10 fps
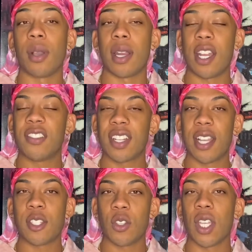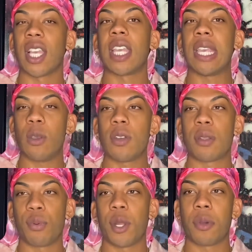Not even gonna lie to you, like he was a
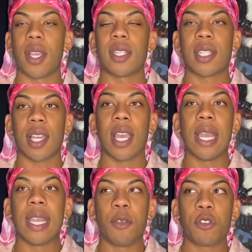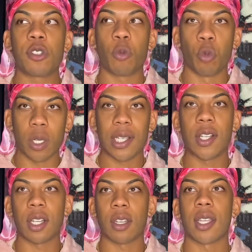pretty boy. He was really
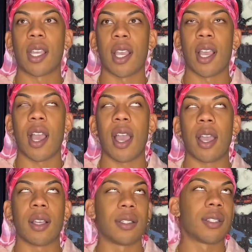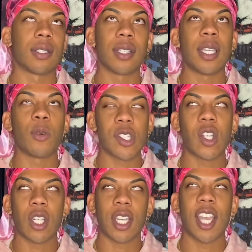good looking. He was a
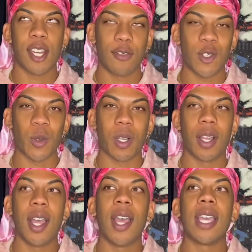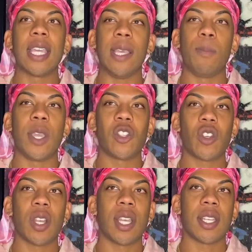good looking individual. He made
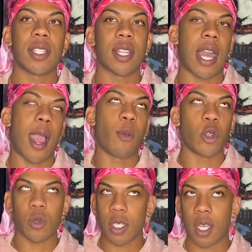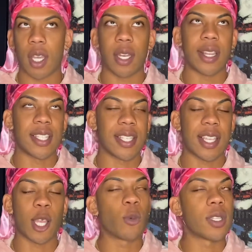sure his eyebrows were done, his
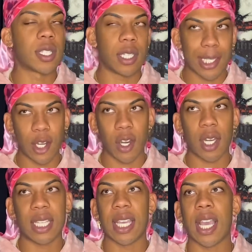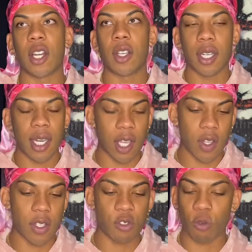skin was clear, he had good
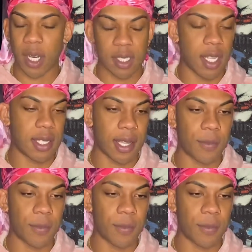nails, ray-tay-tay.